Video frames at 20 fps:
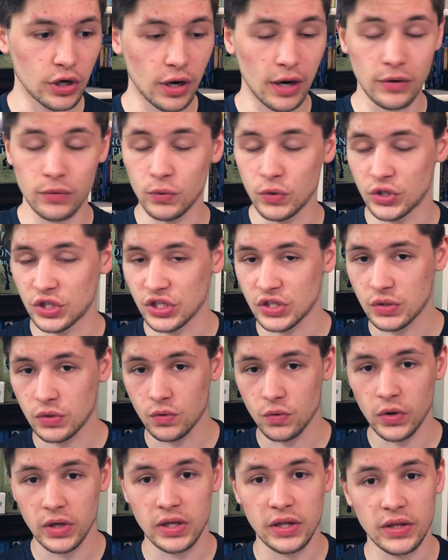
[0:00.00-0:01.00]
I would just
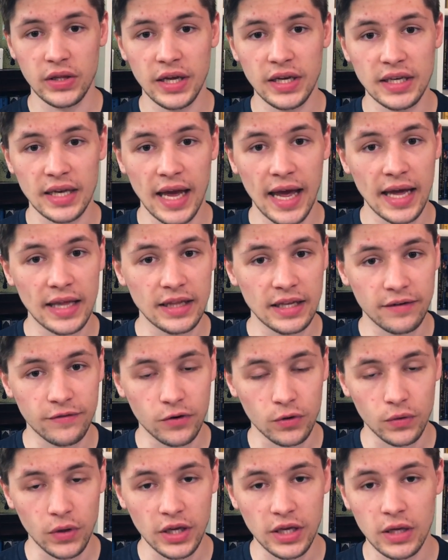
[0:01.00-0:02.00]
quickly like to add that if
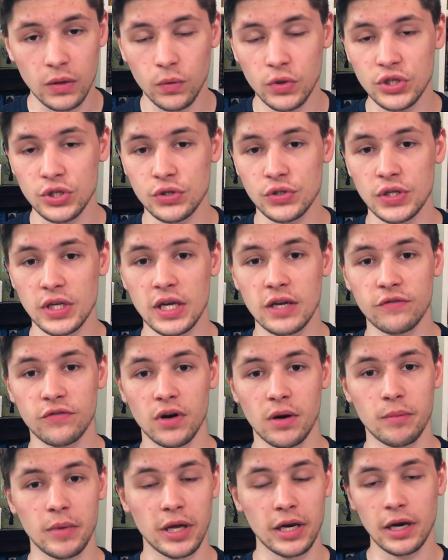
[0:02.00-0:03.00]
you're liking what you're seeing
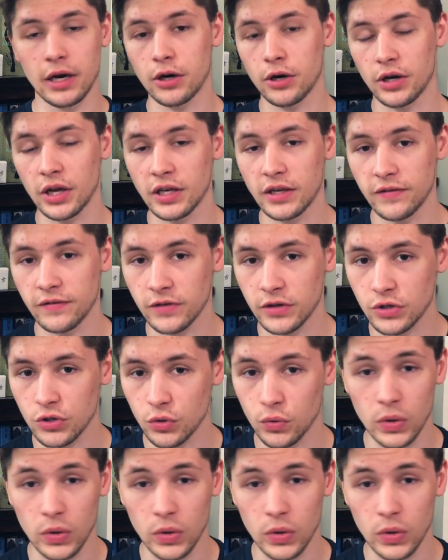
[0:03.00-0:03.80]
from An Erudite Adventure,